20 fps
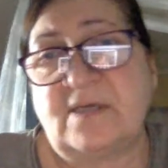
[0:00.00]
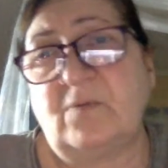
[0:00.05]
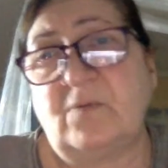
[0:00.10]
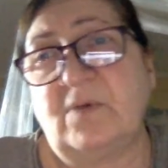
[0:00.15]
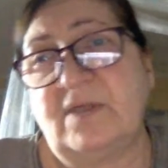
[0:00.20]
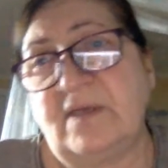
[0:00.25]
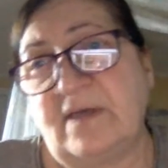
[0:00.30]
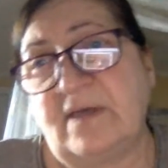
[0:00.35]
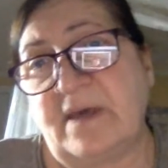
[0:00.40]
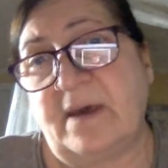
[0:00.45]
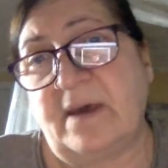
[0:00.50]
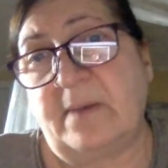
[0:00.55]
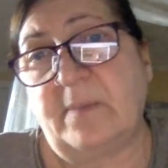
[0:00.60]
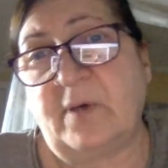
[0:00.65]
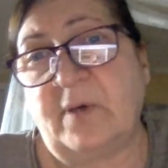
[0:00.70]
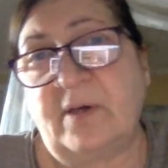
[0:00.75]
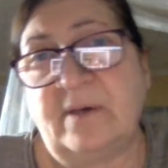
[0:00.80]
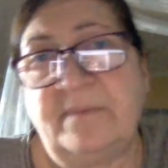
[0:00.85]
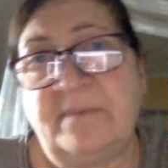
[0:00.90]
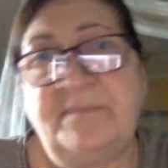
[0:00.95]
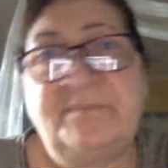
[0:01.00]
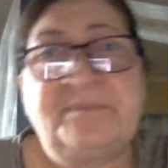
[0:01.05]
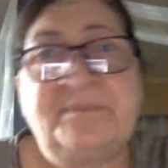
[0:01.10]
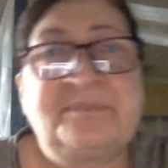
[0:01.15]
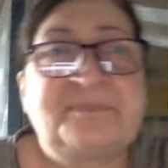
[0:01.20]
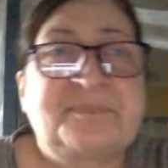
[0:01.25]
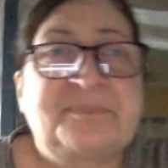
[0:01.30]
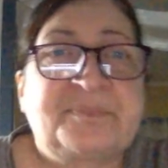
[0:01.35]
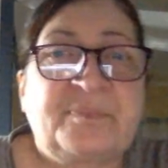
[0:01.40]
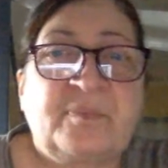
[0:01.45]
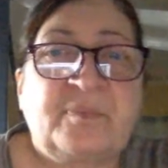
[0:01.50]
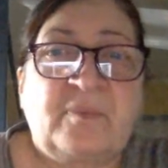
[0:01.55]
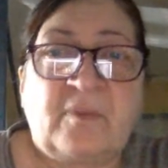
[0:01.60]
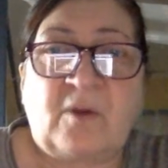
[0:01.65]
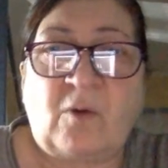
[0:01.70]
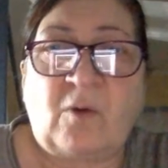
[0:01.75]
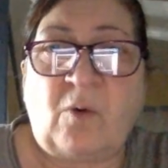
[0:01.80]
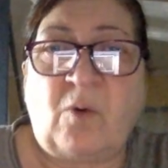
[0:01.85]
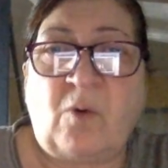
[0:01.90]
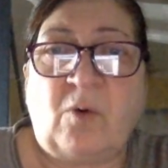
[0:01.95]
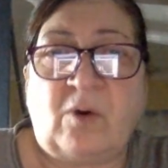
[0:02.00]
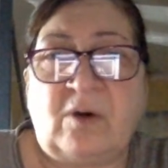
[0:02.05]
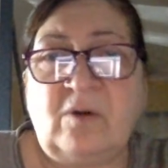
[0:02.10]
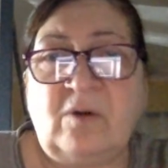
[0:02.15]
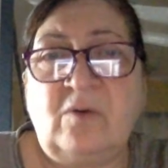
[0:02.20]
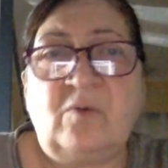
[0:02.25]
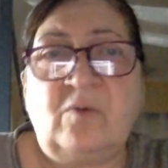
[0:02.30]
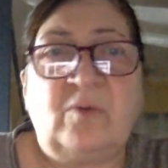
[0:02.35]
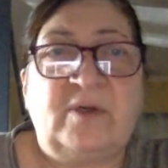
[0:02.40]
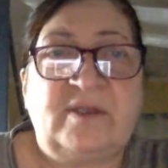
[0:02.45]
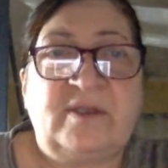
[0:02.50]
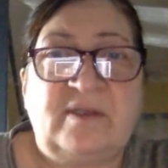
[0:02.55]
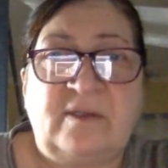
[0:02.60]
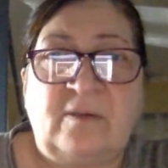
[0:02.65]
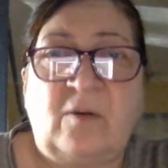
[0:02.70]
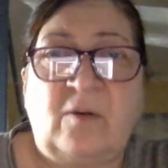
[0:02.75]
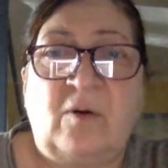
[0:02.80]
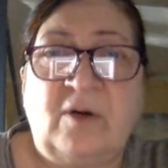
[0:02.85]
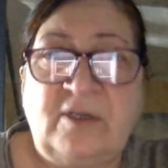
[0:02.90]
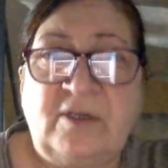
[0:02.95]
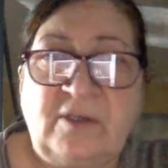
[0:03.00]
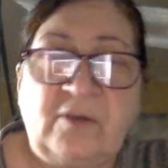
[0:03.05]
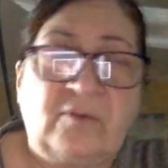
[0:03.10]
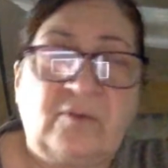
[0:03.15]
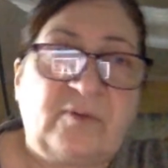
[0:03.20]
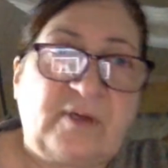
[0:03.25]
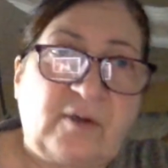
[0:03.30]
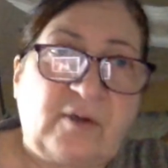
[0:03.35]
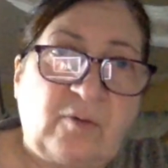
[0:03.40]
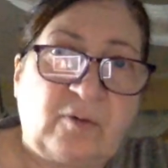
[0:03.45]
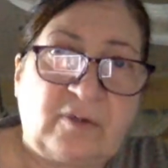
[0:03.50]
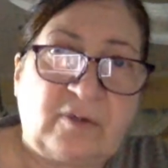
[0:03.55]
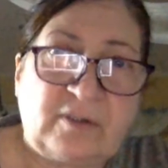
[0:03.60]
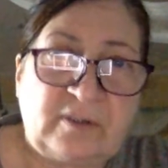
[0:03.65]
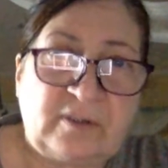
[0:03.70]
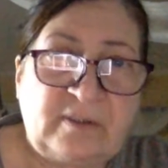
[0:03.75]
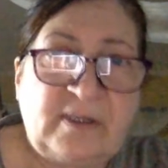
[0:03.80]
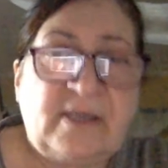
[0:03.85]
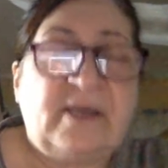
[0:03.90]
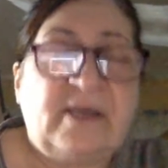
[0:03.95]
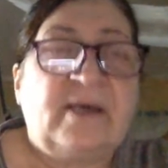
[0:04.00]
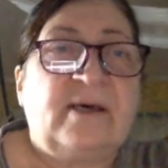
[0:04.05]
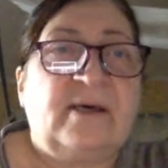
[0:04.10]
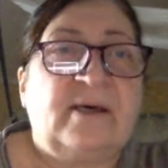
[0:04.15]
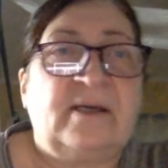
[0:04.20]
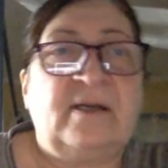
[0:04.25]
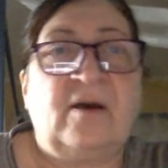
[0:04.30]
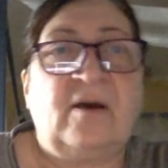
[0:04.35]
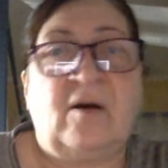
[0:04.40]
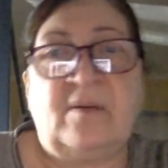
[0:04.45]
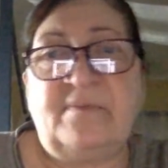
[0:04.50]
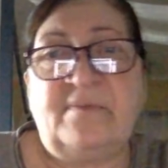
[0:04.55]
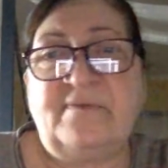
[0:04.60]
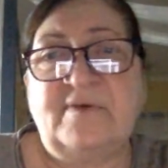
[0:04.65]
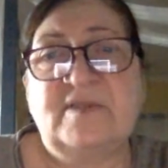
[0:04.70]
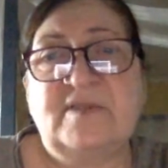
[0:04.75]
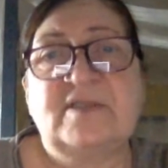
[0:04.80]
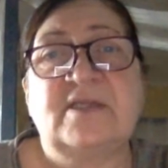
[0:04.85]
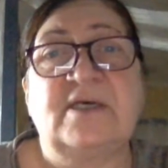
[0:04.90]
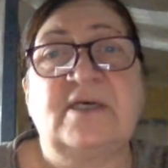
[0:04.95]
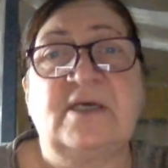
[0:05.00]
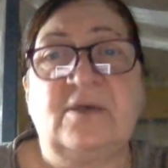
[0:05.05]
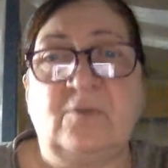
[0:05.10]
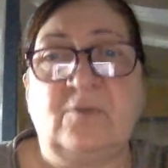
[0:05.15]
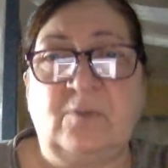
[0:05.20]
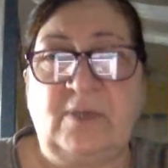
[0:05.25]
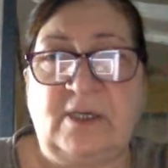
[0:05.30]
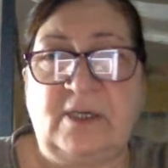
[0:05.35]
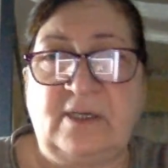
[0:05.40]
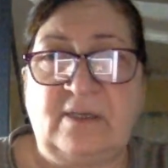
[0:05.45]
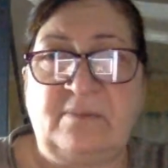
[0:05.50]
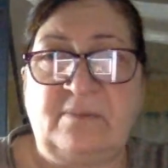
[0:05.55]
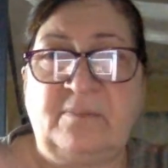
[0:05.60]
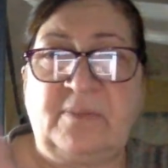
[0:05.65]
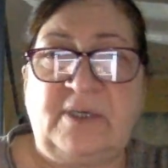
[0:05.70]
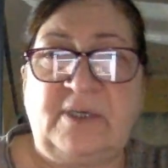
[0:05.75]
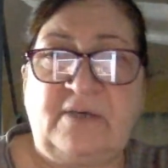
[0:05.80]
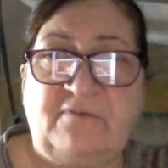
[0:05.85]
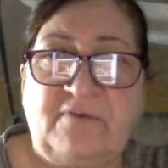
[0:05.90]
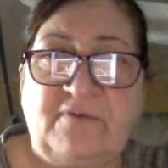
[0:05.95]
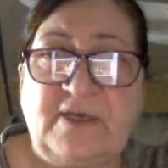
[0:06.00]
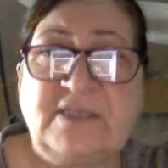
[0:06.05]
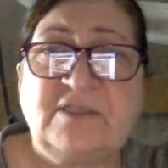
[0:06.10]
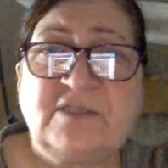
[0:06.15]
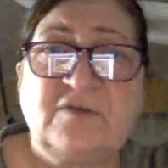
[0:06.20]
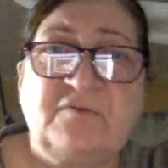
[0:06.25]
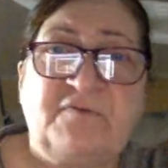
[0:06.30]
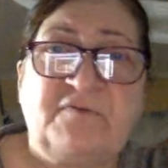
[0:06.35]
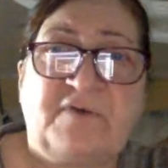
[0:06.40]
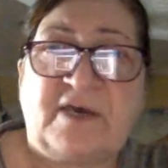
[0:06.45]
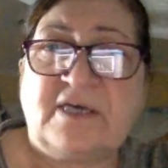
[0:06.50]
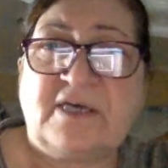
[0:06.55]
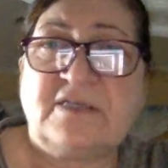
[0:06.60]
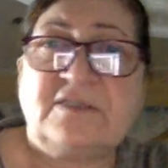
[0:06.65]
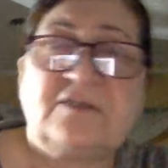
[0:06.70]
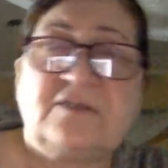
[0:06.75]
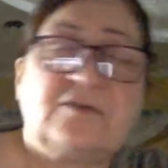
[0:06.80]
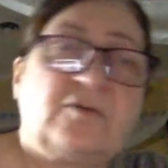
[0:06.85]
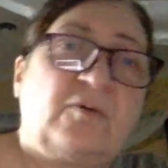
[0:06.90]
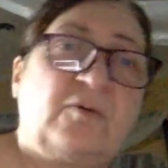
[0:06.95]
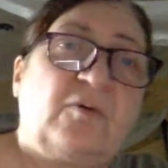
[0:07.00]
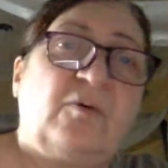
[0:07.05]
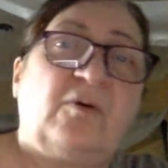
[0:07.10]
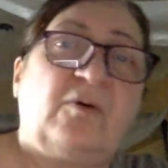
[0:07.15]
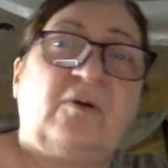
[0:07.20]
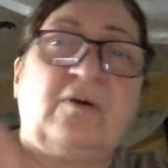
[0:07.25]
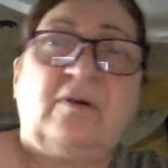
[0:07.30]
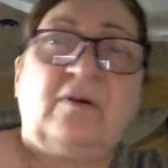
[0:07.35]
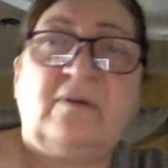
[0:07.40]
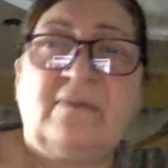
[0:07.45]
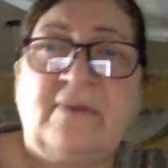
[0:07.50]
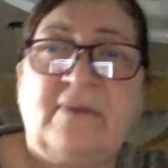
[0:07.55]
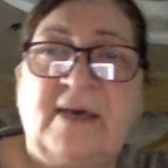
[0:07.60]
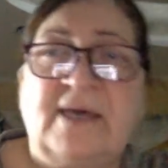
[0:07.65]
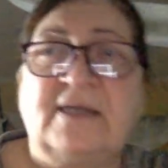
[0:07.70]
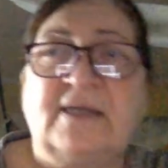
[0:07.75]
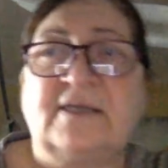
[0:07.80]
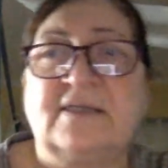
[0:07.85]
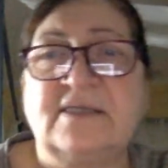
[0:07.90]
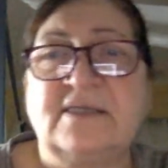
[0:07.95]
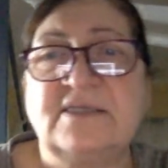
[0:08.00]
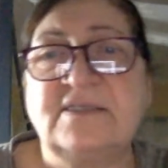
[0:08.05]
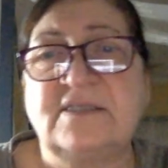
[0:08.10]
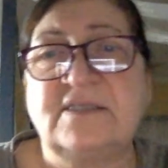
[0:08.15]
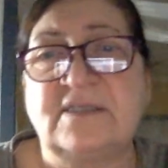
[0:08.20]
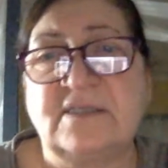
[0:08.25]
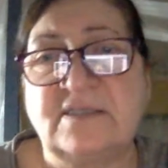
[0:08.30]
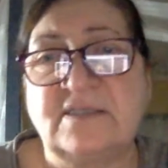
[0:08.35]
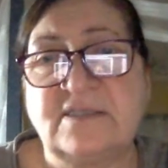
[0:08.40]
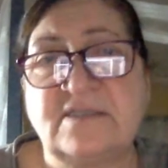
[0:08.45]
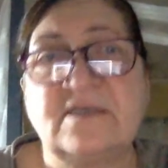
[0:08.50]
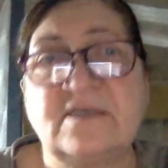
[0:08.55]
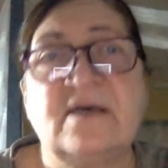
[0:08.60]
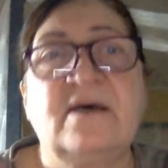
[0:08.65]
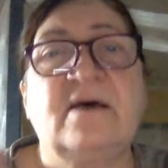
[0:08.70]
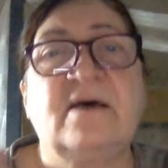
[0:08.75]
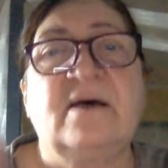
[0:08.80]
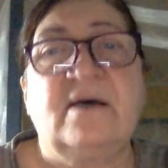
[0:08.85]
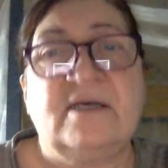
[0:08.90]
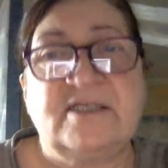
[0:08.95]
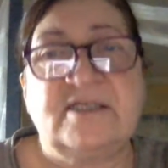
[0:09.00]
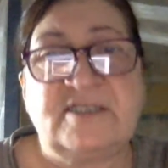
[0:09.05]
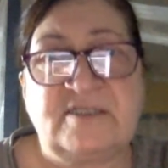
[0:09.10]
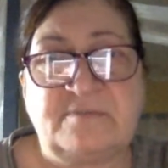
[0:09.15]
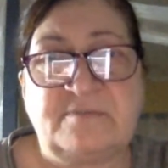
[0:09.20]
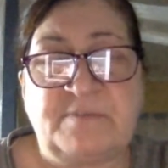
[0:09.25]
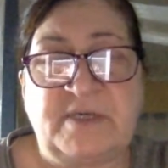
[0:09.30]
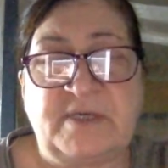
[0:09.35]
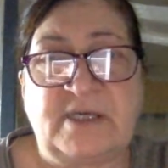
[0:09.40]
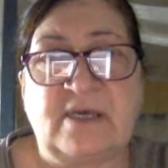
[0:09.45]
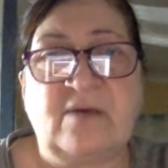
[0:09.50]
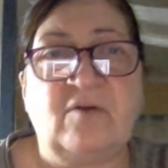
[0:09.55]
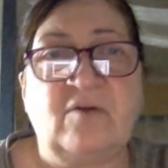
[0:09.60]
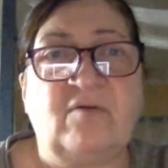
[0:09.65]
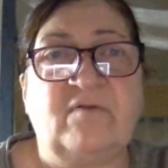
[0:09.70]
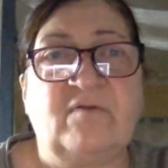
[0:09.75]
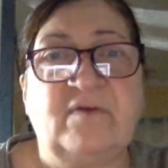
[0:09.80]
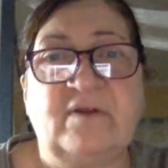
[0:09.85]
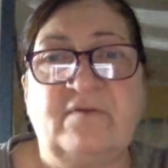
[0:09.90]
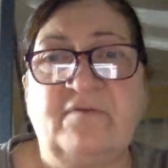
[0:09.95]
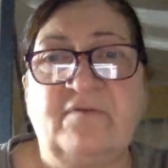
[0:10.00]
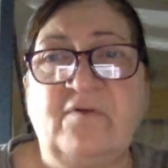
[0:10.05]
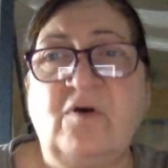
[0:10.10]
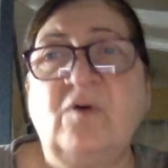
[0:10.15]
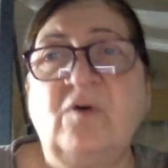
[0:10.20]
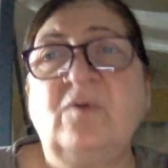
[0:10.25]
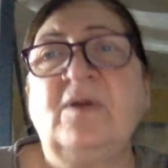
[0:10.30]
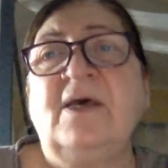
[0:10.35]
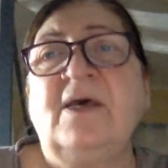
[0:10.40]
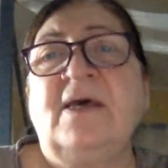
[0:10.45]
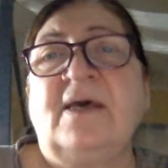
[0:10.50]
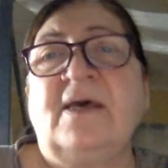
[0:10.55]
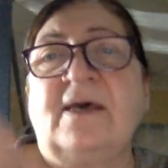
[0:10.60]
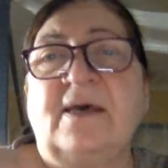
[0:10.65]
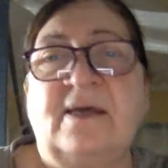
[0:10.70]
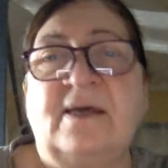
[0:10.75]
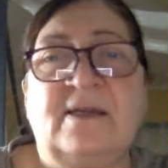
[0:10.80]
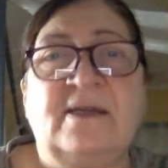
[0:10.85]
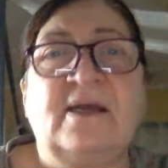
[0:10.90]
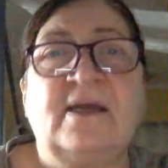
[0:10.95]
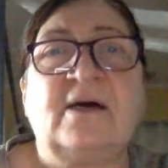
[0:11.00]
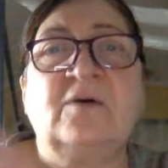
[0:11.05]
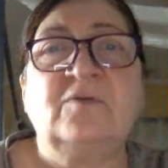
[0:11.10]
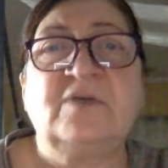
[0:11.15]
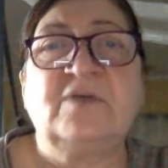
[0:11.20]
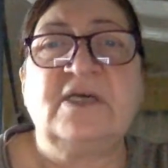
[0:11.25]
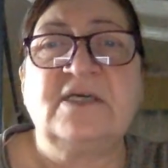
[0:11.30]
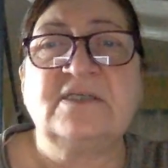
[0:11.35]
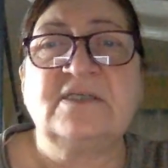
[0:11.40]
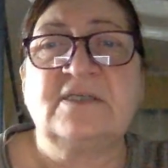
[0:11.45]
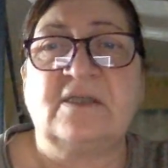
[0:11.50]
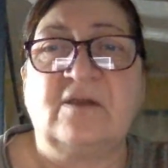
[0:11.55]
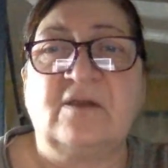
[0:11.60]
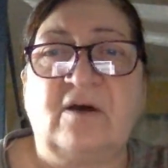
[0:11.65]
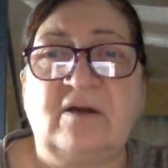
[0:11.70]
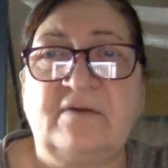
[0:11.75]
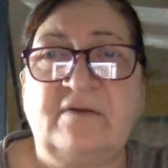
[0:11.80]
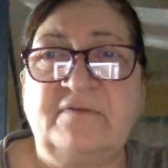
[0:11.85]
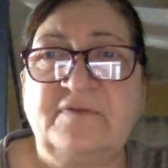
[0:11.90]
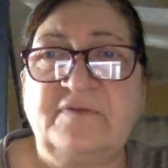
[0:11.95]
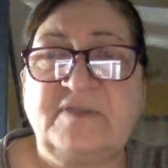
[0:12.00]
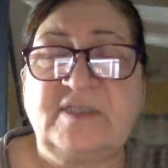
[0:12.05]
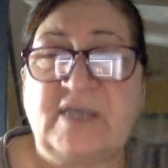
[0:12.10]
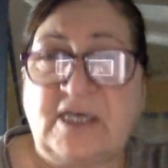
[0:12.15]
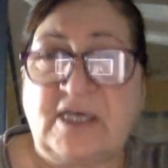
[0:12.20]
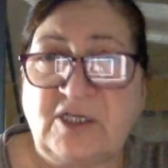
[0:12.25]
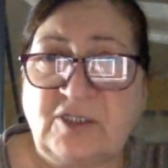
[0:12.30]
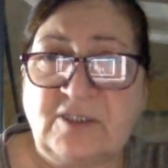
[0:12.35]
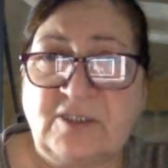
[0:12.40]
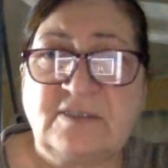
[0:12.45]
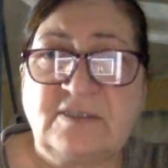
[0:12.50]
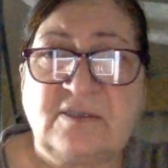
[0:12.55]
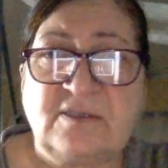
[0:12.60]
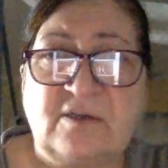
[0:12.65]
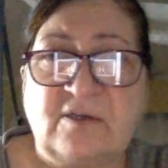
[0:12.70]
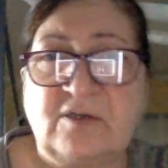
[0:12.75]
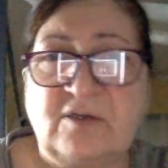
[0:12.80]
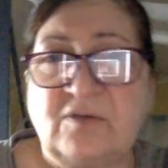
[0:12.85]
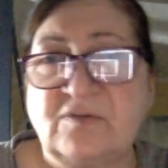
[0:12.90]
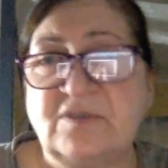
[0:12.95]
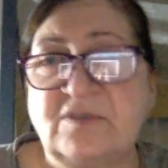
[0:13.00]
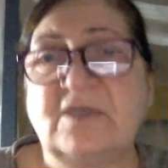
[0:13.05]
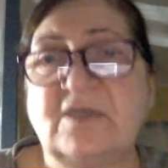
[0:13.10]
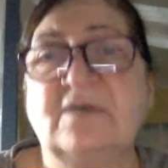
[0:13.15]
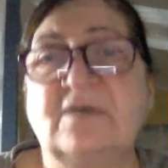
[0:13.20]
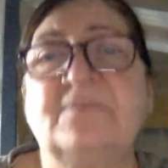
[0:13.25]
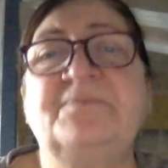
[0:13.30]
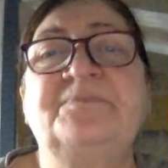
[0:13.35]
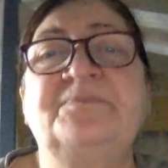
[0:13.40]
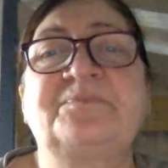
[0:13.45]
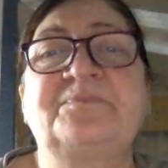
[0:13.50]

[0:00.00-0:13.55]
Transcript: with a camera or with an audio recorder, and obviously we can be face-to-face or at a distance speaking over the phone. And nowadays, a lot of stations are using